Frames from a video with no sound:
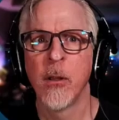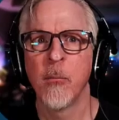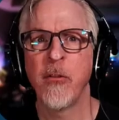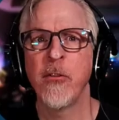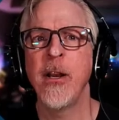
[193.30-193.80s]

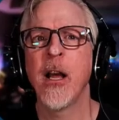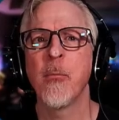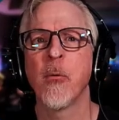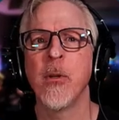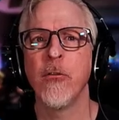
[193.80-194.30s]
By stating
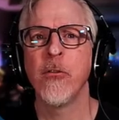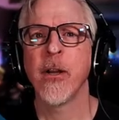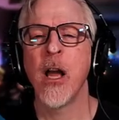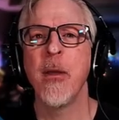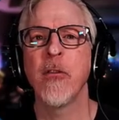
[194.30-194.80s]

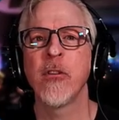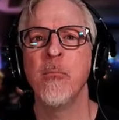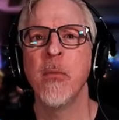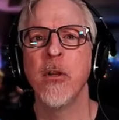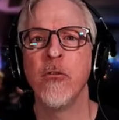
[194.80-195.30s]
hyper-realistic, I'm asking
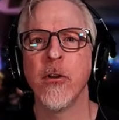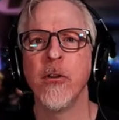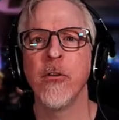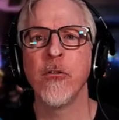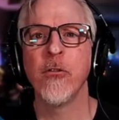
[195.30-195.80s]
Midjourney
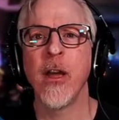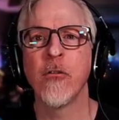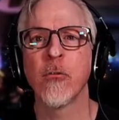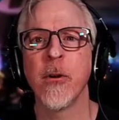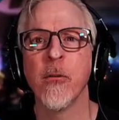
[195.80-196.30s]
to
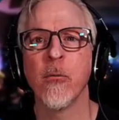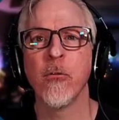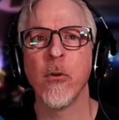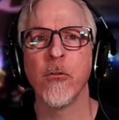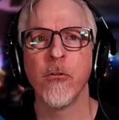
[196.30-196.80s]
exaggerate the
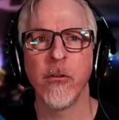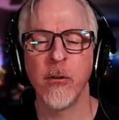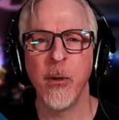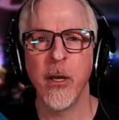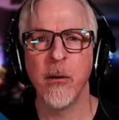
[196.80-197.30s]
results just
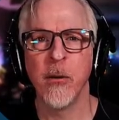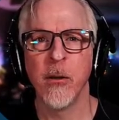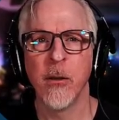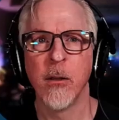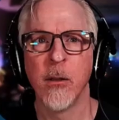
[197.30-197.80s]
a bit.
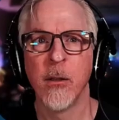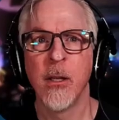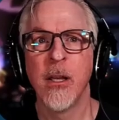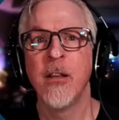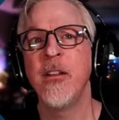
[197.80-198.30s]

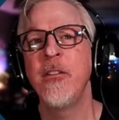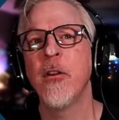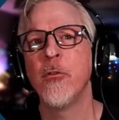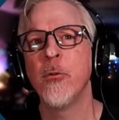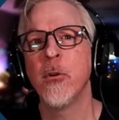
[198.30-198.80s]

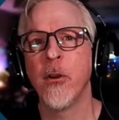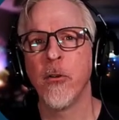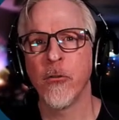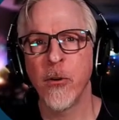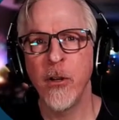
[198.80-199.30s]
Detailed doodle and
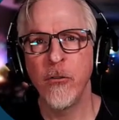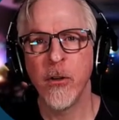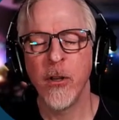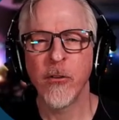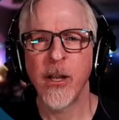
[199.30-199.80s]
illustration
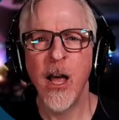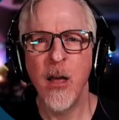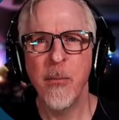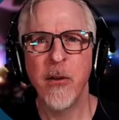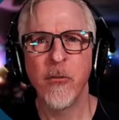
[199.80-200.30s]
is a
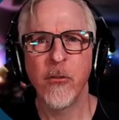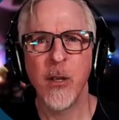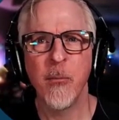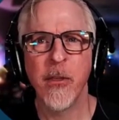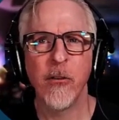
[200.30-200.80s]
compound
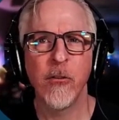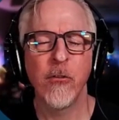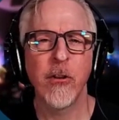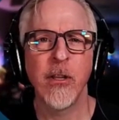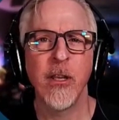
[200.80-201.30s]
statement that
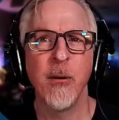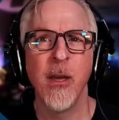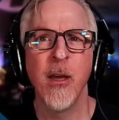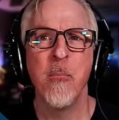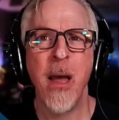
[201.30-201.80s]
essentially
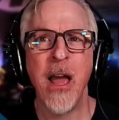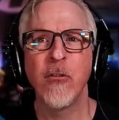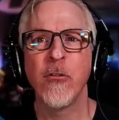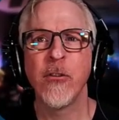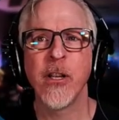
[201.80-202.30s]

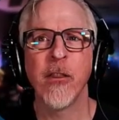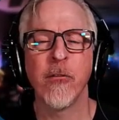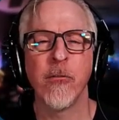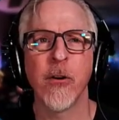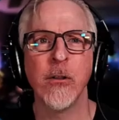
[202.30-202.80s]
mashes together
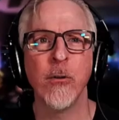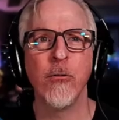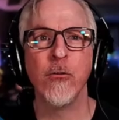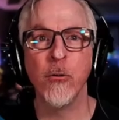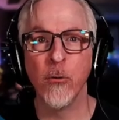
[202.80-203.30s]
the very
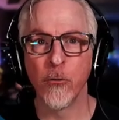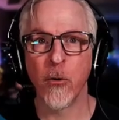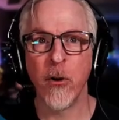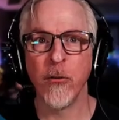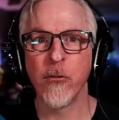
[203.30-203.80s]
loose doodle
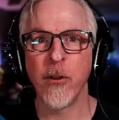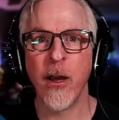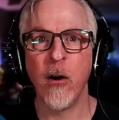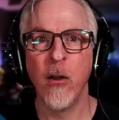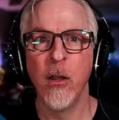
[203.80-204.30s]
drawing
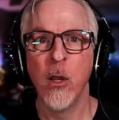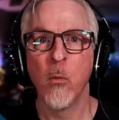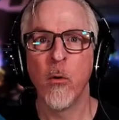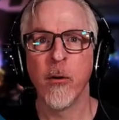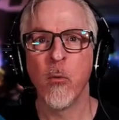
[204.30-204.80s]
style
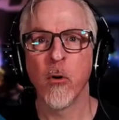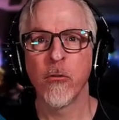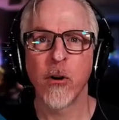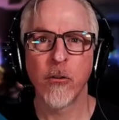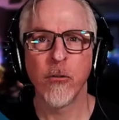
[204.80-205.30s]
with a more
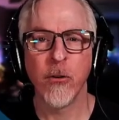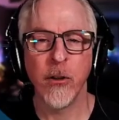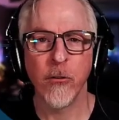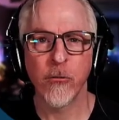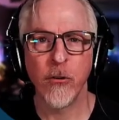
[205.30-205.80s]
structured
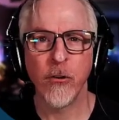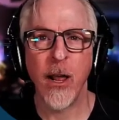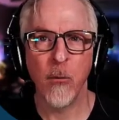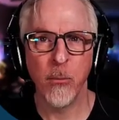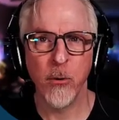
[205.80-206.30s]
illustration
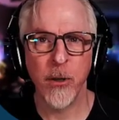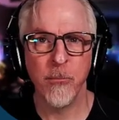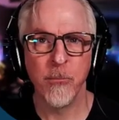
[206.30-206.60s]
output.